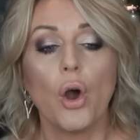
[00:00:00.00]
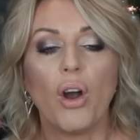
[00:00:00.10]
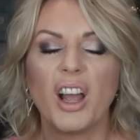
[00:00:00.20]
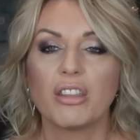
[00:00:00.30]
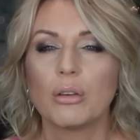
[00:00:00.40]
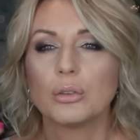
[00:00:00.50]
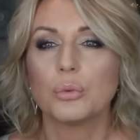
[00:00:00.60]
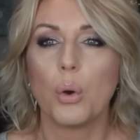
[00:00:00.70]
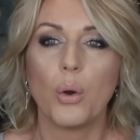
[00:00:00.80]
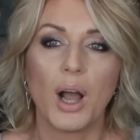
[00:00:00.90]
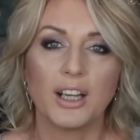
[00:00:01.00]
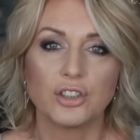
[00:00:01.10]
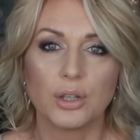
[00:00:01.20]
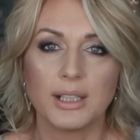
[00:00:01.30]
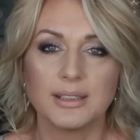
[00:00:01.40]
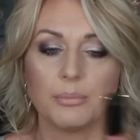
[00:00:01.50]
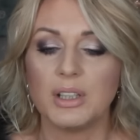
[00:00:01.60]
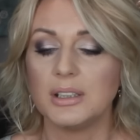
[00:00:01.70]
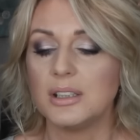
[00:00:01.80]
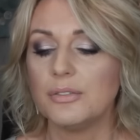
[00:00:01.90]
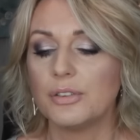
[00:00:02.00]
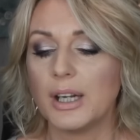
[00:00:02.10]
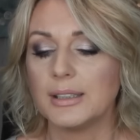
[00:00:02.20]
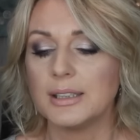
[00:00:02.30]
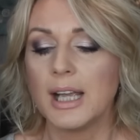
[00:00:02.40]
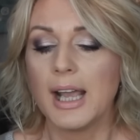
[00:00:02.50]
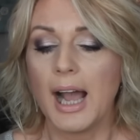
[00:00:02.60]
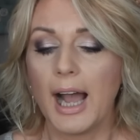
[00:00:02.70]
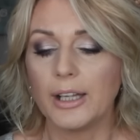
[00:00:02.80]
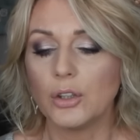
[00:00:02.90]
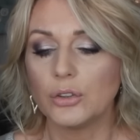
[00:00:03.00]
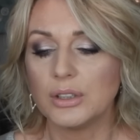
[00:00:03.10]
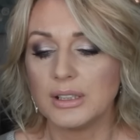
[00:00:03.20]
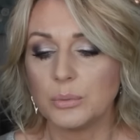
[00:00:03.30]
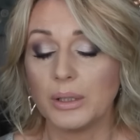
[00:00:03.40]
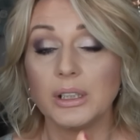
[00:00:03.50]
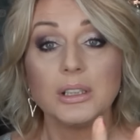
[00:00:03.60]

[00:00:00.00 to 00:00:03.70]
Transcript: or I thought, well, I try something different. I got this one.